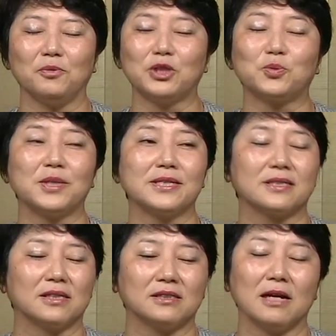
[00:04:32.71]
which
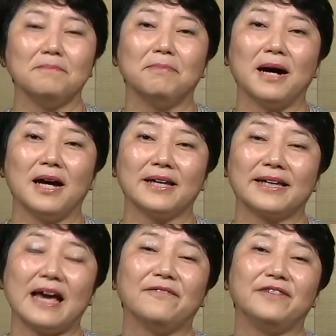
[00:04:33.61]
was done by
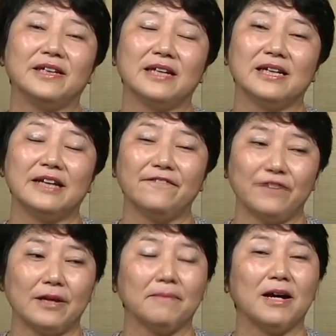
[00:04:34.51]
Gavi and
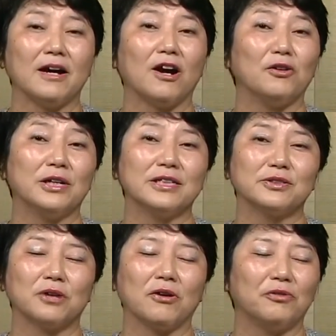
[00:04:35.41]
IFFIm, are,
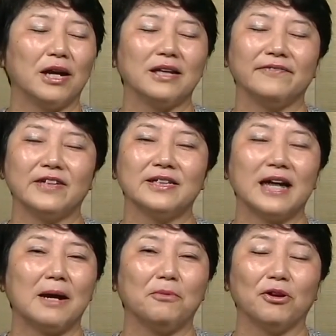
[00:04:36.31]
is, are relevant
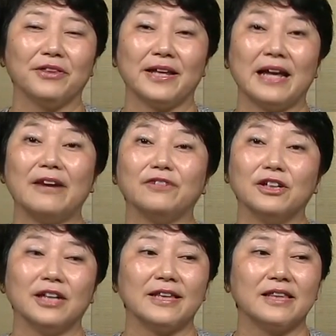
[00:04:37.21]
now more than ever,
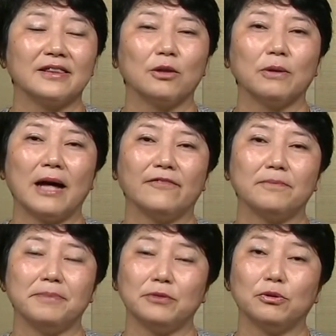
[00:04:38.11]
and I think they'll have a
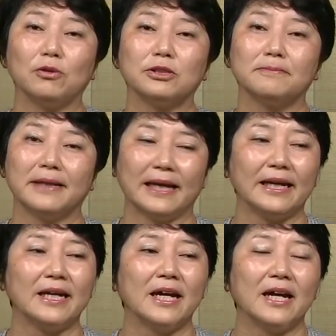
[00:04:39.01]
big role to
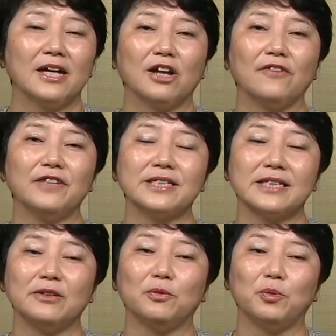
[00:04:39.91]
play. And
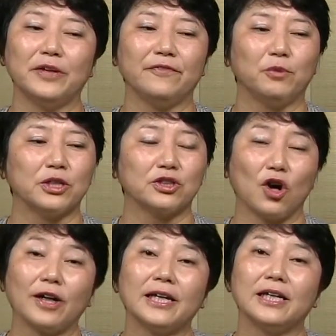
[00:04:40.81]
obviously, we, we're
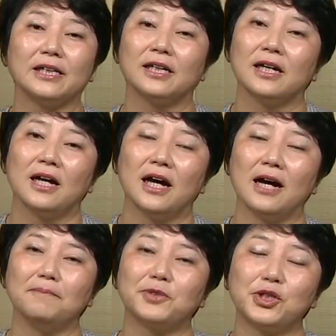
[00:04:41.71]
talking
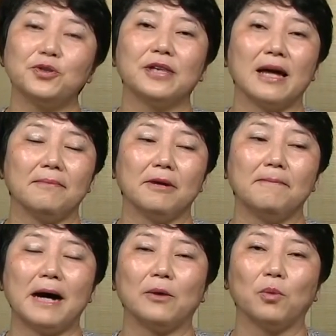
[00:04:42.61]
um, to them
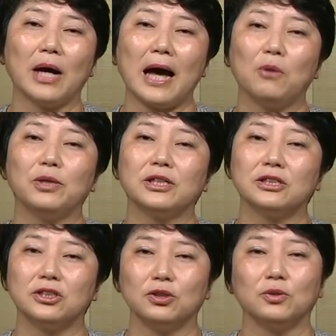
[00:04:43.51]
about what, how we
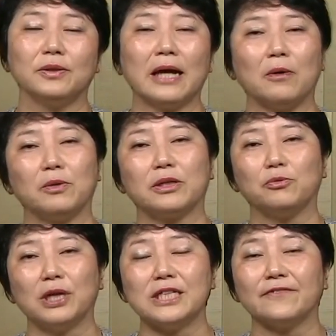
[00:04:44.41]
can do and how we
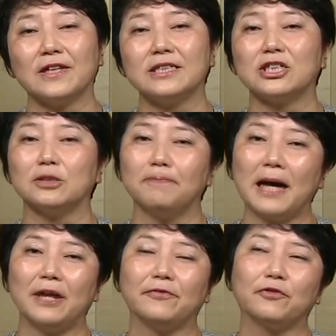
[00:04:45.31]
can raise funds in
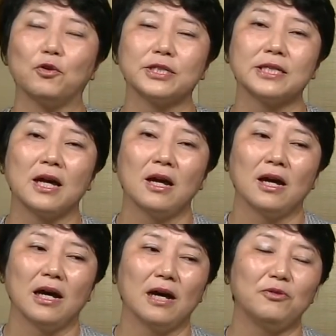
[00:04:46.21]
Japan. Of course,
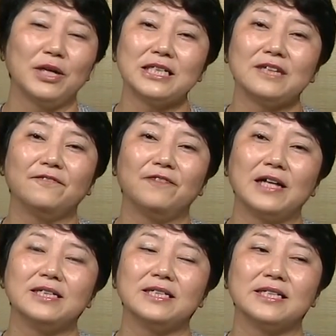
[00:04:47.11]
uh, raising
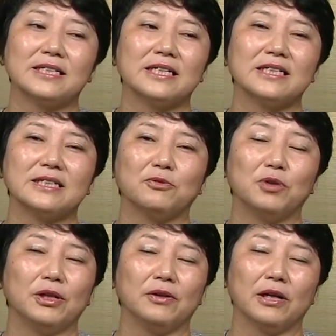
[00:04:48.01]
funds is, is,
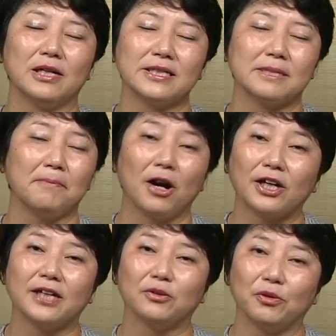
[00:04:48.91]
re- is a
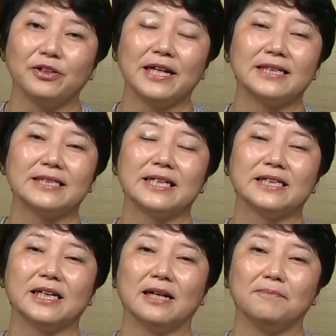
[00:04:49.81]

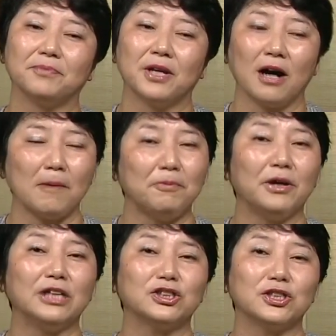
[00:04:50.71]
market-oriented um,
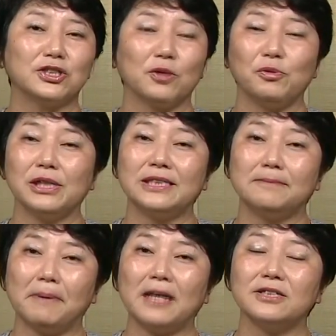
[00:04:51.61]
operation, so it really
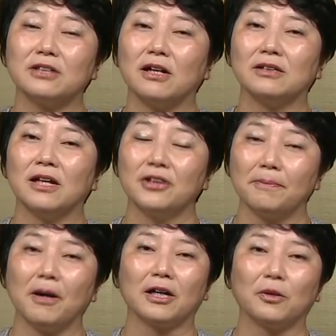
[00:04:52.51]
depends on the
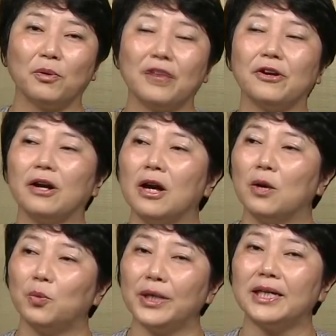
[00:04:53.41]
market whether
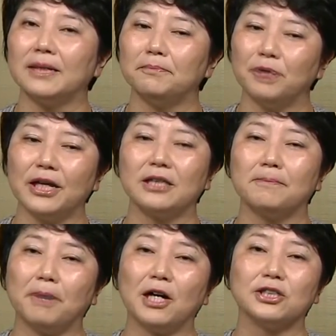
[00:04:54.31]
we can bring
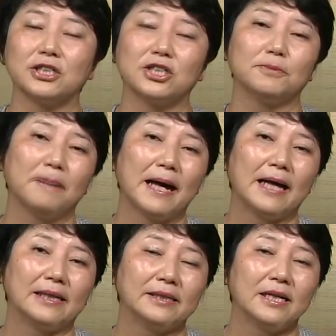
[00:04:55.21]
the bonds to
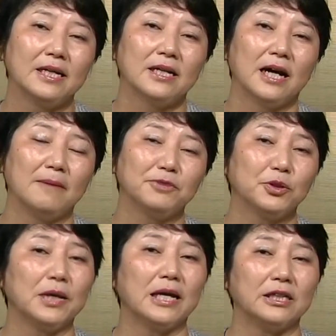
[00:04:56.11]
Japan um,
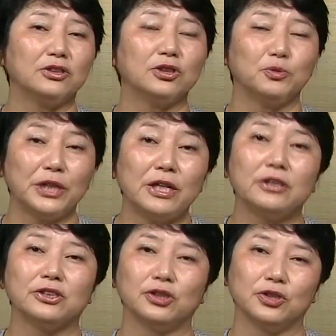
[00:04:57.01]
to, and
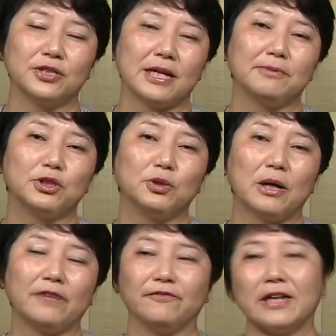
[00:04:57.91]
reintroduce them to
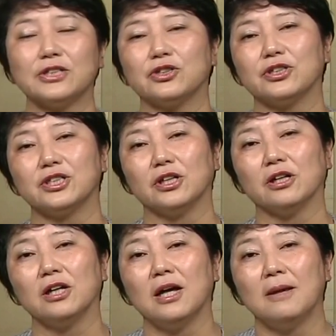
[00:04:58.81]
our investors
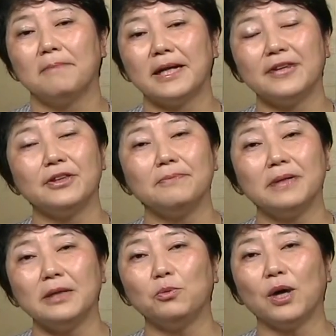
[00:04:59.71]
here. But in the
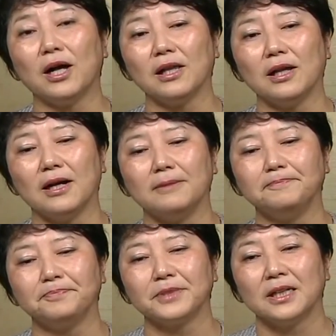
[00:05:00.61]
meanwhile,
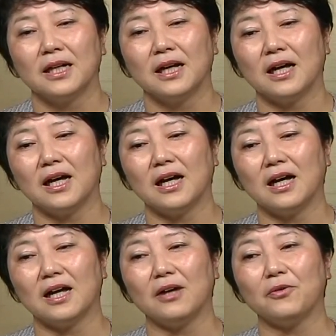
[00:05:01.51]
um,
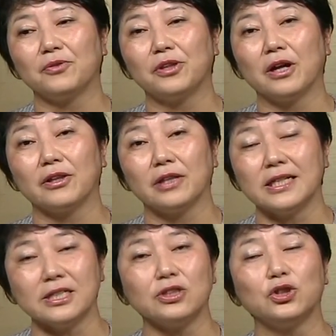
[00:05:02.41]
uh, the
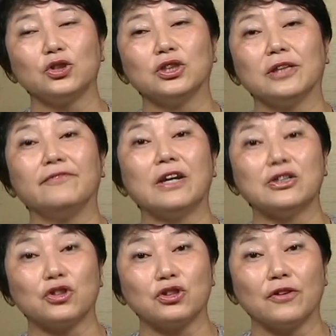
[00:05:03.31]
institutional
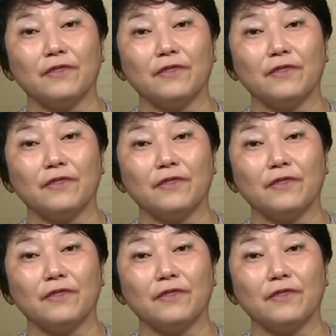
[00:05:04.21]
investors